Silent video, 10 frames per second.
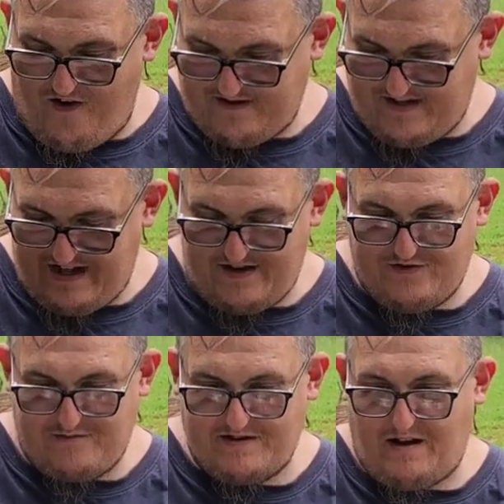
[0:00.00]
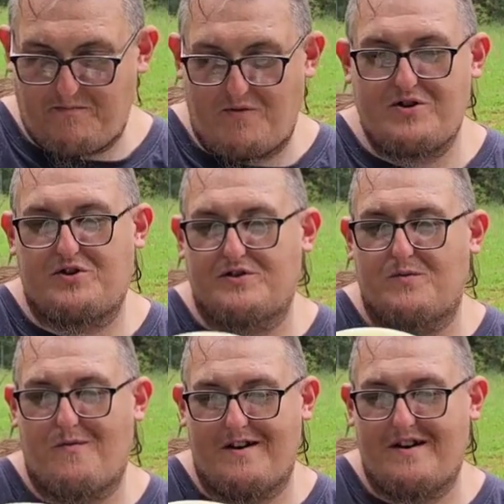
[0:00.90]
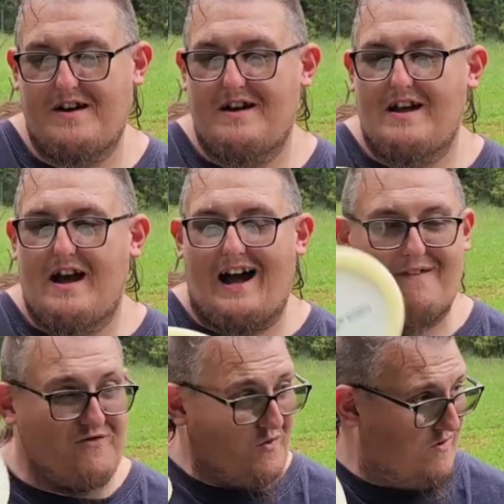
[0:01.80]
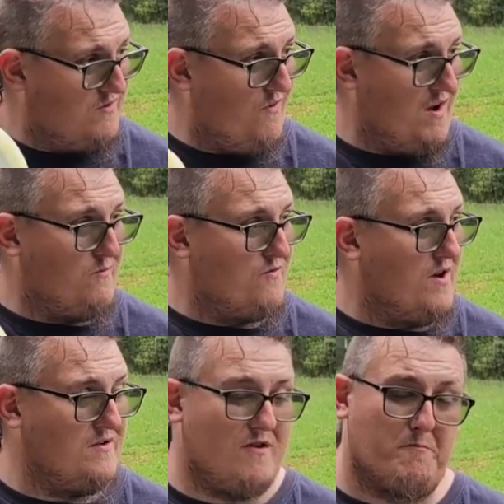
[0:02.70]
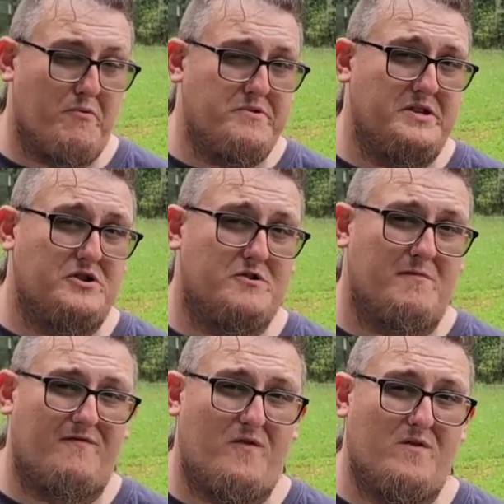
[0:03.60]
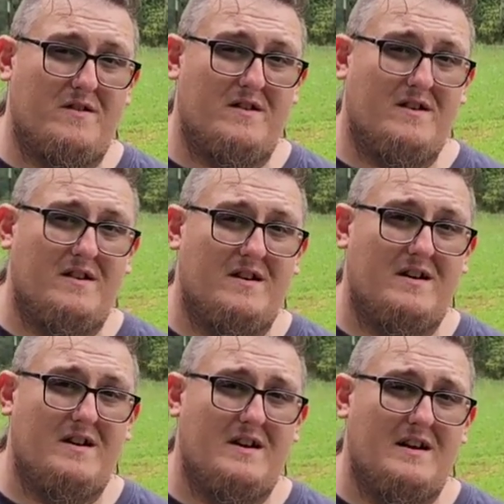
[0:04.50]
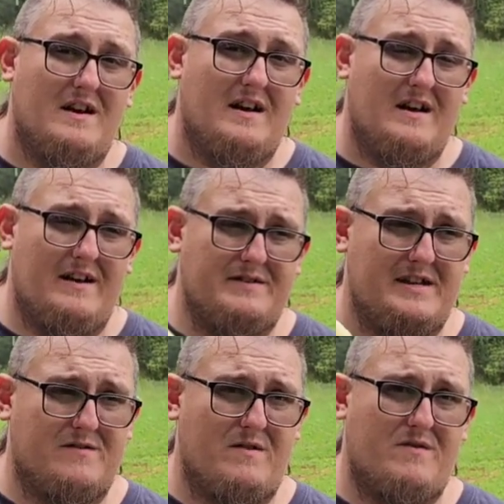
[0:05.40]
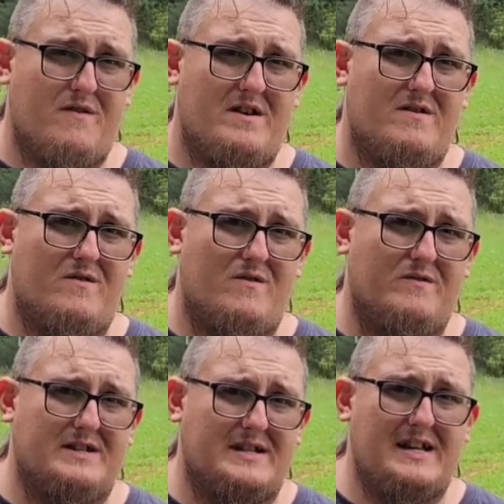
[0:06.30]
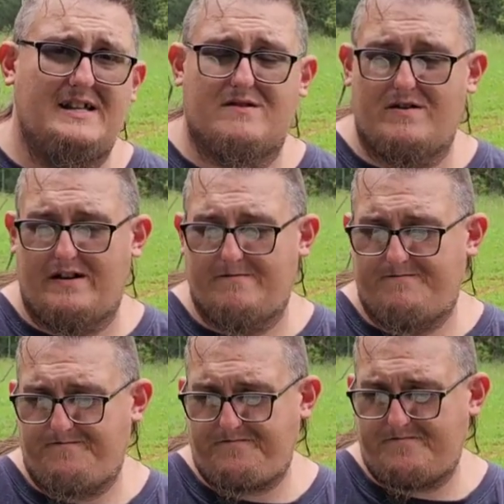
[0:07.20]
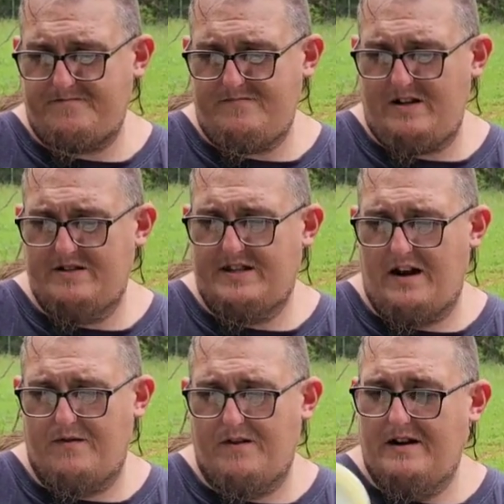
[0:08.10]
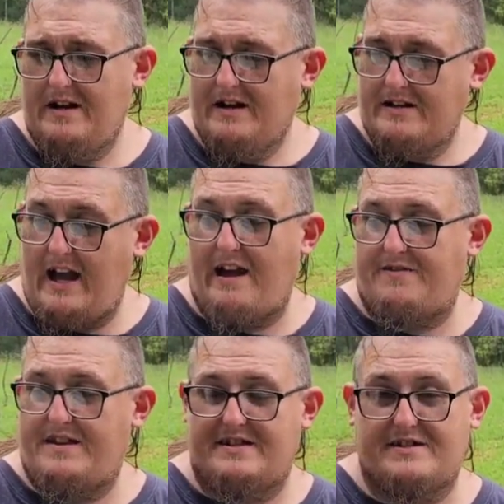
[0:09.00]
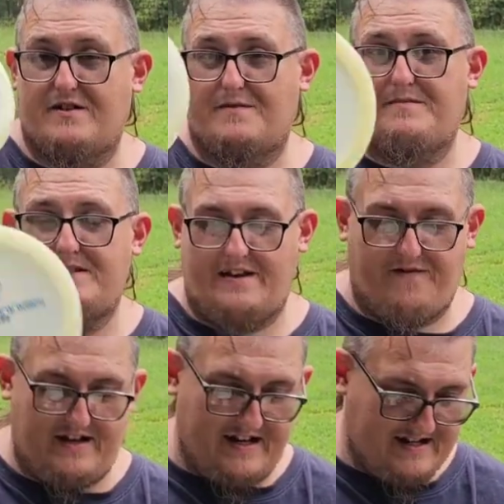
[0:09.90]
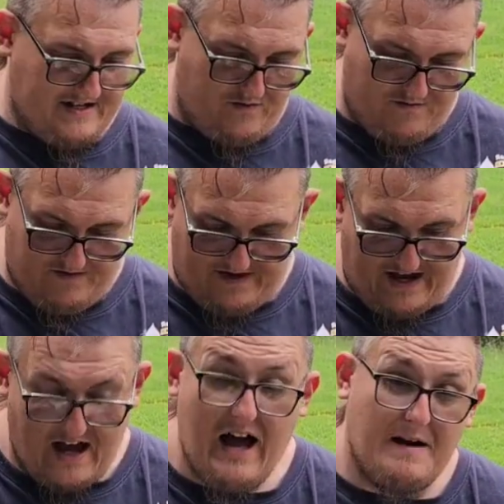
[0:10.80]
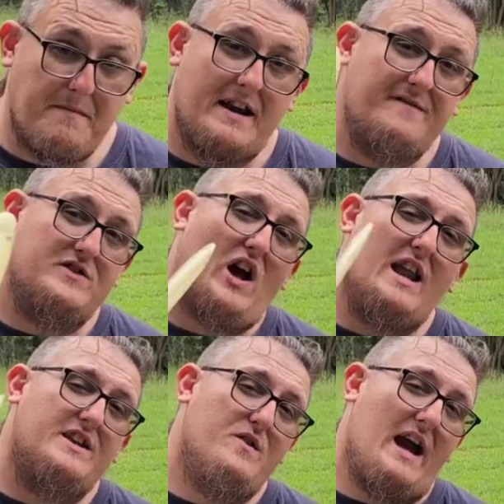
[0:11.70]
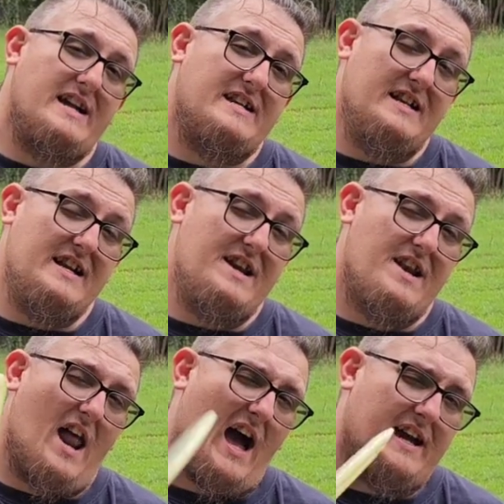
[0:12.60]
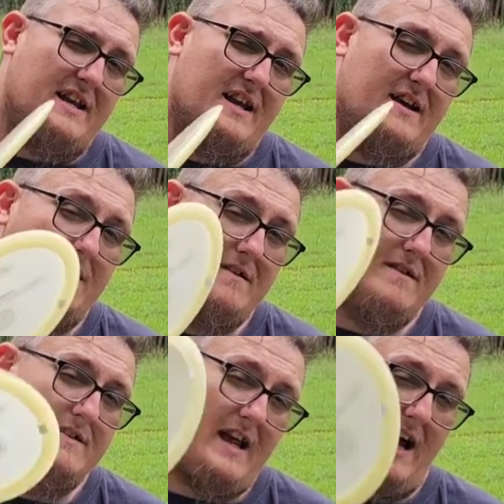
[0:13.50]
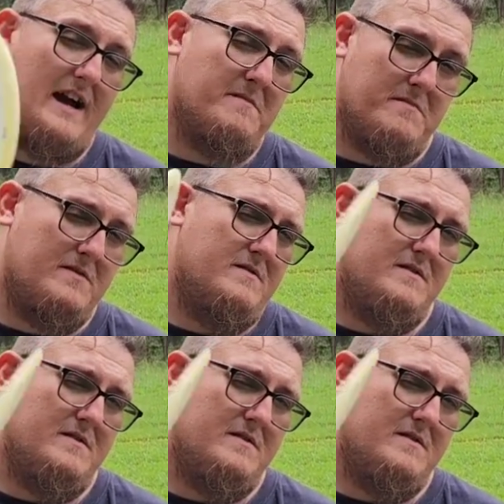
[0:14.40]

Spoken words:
font that they use, but I'm pretty sure it's a 1. I've thrown the Roadrunner, I'm pretty sure before. It was either Roadrunner or it was a T3. So, yeah, this is going to definitely get its own thing. Might even try to do a nighttime